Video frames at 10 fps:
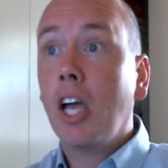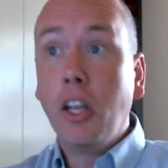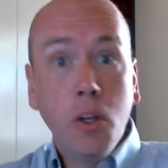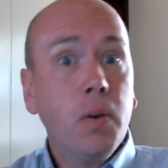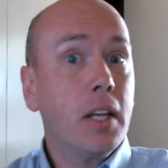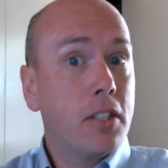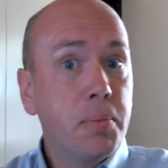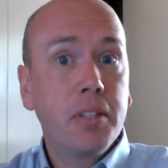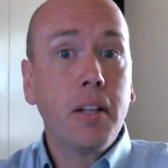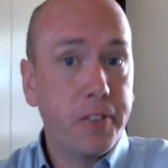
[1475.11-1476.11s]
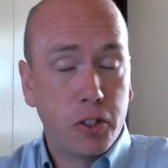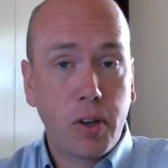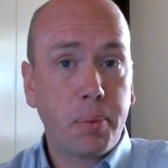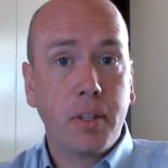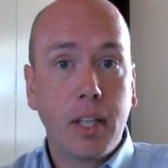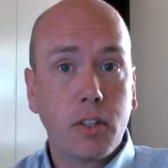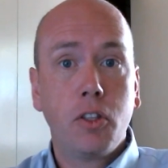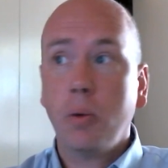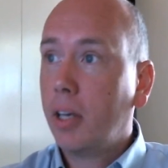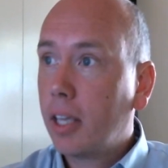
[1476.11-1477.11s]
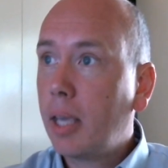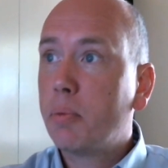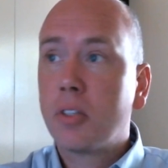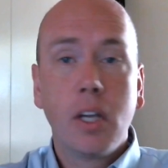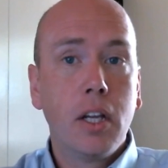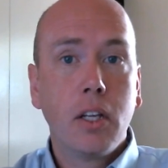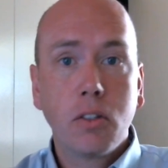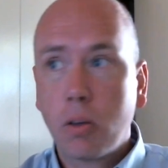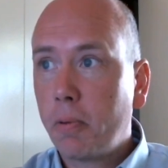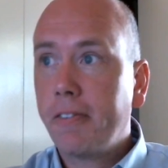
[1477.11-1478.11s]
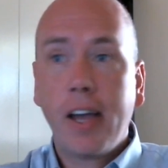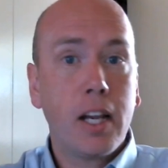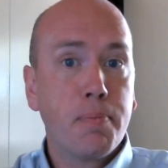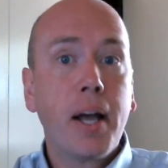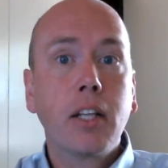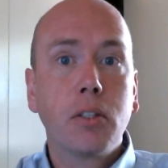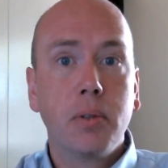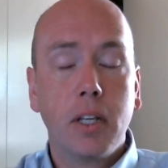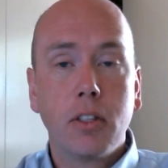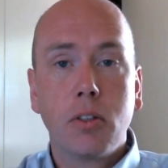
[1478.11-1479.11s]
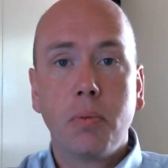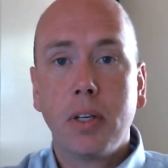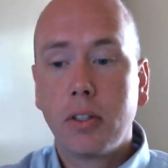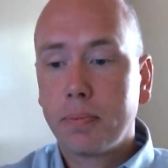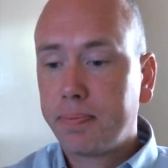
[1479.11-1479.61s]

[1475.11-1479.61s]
And Nunes himself is trapped in that too, and he keeps sort of reverting back to it in some ways.